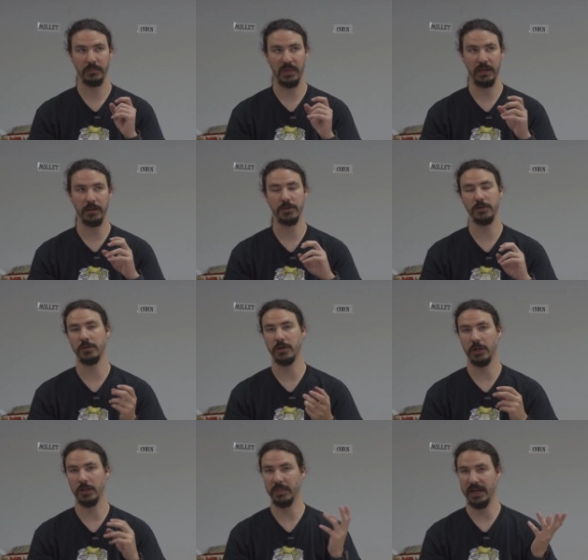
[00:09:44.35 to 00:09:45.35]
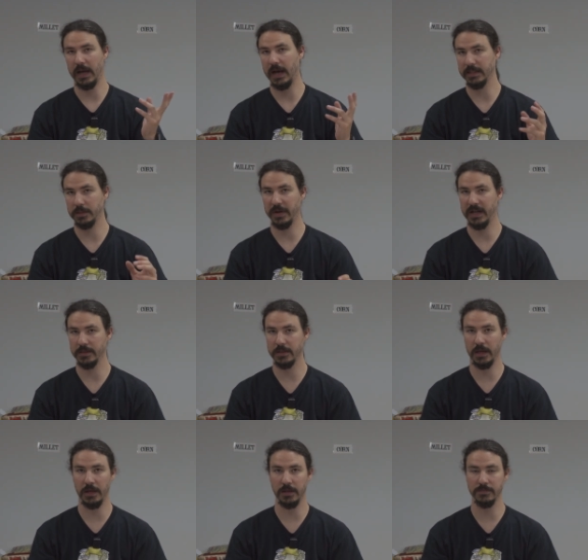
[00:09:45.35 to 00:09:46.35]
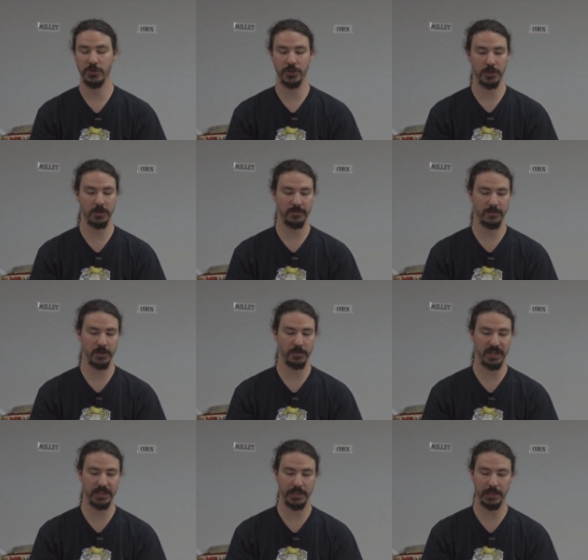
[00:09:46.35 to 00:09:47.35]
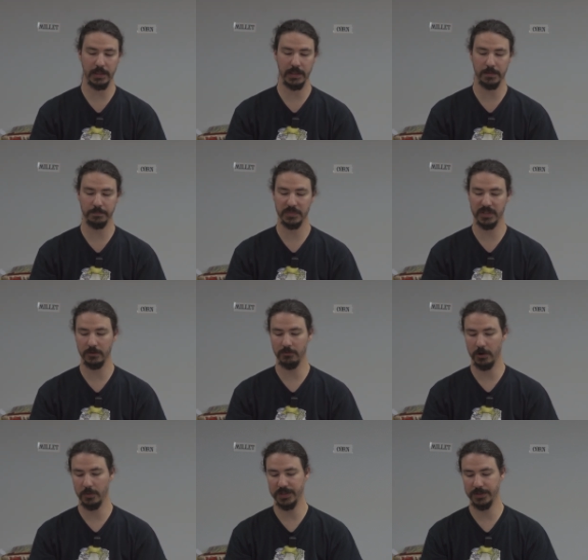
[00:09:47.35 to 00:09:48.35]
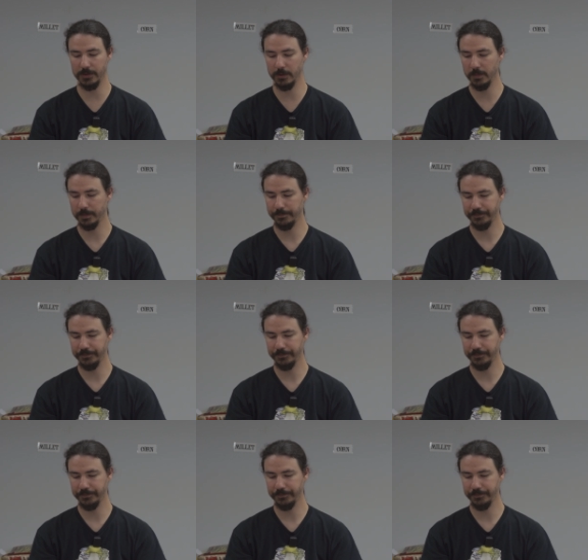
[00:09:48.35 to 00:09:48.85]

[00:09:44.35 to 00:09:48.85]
I guess you could call them like hotspots of sugar for your mycelium to grow into.